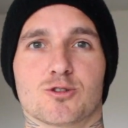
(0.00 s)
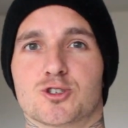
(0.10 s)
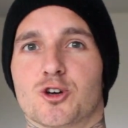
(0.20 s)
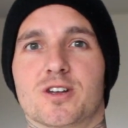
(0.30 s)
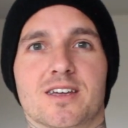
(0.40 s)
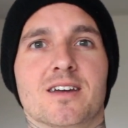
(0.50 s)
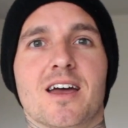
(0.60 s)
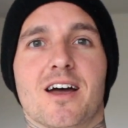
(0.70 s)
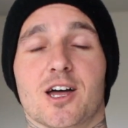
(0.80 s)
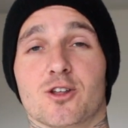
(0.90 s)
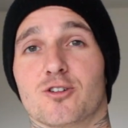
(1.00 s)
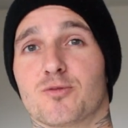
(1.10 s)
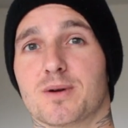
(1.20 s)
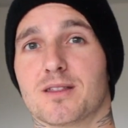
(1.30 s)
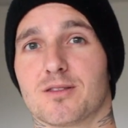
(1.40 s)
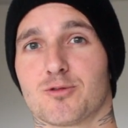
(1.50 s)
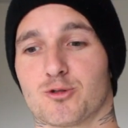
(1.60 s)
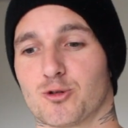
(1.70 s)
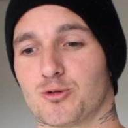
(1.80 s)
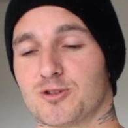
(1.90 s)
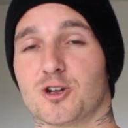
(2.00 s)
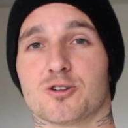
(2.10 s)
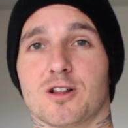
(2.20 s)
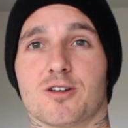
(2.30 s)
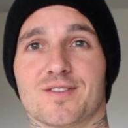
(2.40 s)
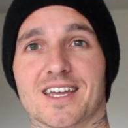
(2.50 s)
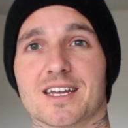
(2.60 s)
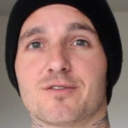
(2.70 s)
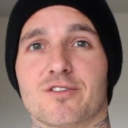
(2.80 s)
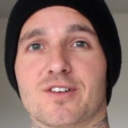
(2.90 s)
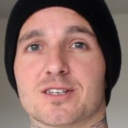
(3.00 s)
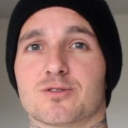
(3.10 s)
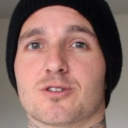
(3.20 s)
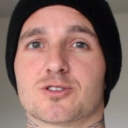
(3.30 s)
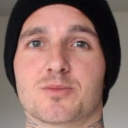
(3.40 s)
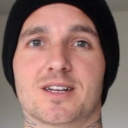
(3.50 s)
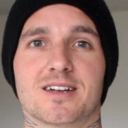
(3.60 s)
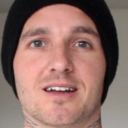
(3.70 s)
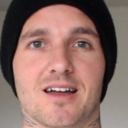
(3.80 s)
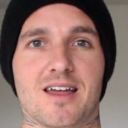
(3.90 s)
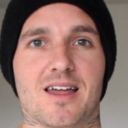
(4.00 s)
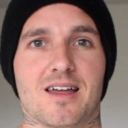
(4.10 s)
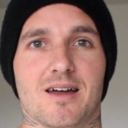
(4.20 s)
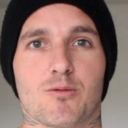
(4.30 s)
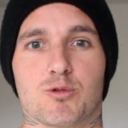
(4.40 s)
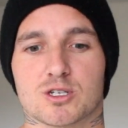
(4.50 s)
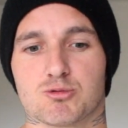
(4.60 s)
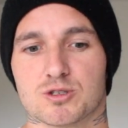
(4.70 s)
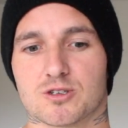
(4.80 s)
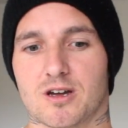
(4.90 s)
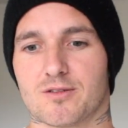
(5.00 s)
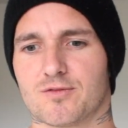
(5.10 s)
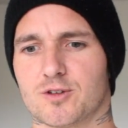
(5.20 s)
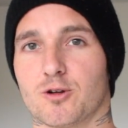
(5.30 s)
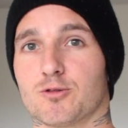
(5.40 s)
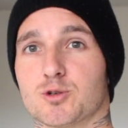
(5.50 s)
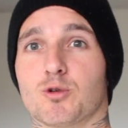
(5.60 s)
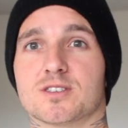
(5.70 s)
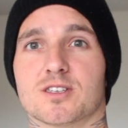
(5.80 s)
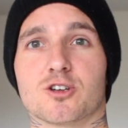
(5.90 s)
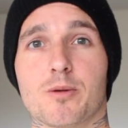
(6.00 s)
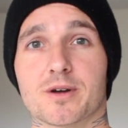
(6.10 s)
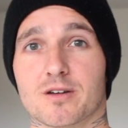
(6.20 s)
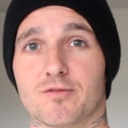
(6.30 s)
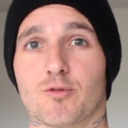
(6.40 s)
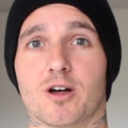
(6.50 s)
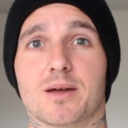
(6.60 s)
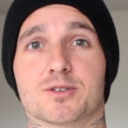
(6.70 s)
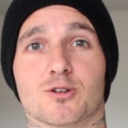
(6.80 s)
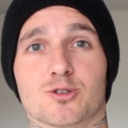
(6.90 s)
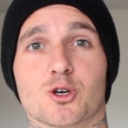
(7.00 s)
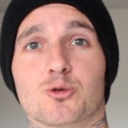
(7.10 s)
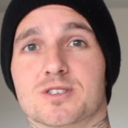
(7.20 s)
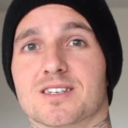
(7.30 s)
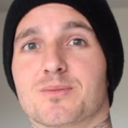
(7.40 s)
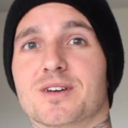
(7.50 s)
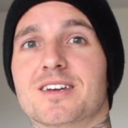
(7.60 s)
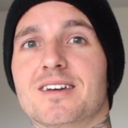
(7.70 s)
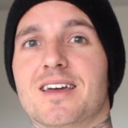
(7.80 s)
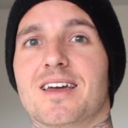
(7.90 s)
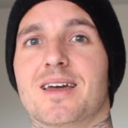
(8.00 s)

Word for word: Your journey, I know you've been through, you know, a lot of negative effects of social media, which was kind of, you know, towards the topic of what episode 2 was going to be.